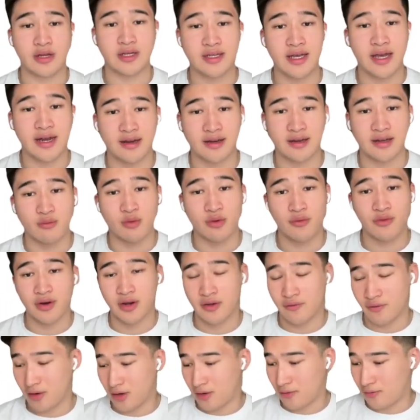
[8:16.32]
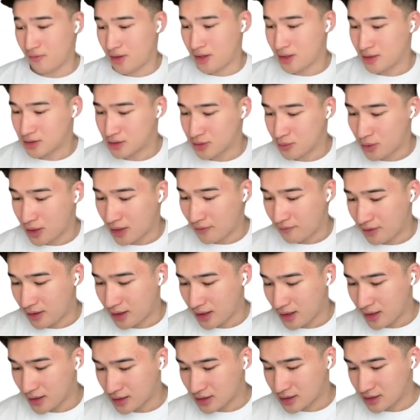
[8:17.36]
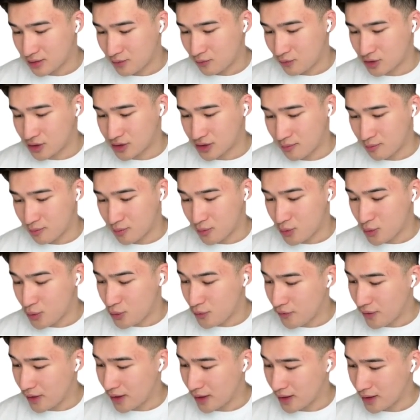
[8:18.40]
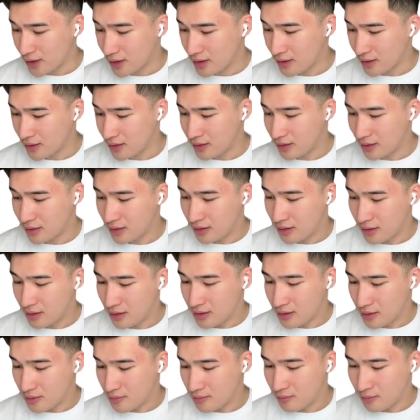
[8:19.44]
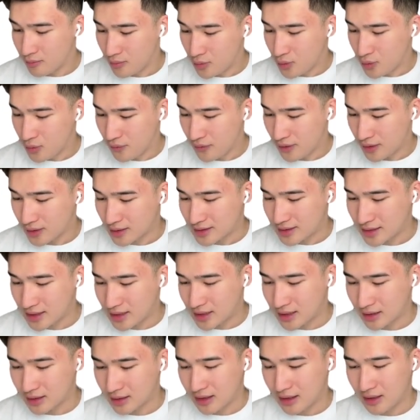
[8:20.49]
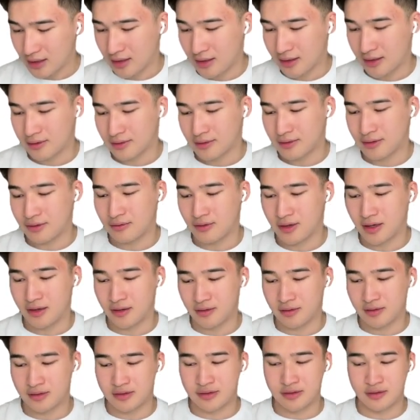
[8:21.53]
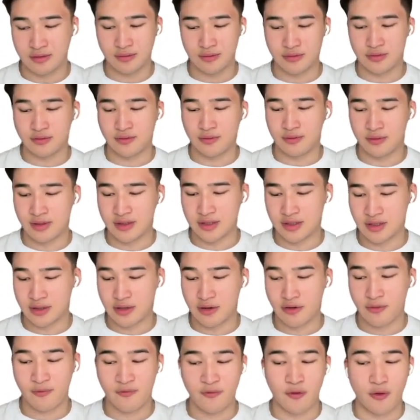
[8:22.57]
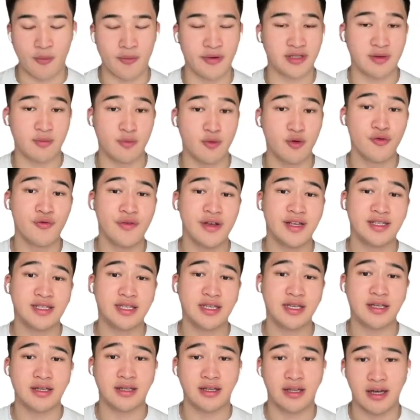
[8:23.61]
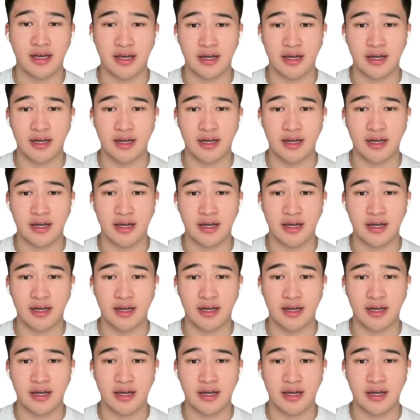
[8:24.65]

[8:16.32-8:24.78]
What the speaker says: take the derivative of, right? So we have an x, which is a moving secant line, right? To this slope form is a moving secant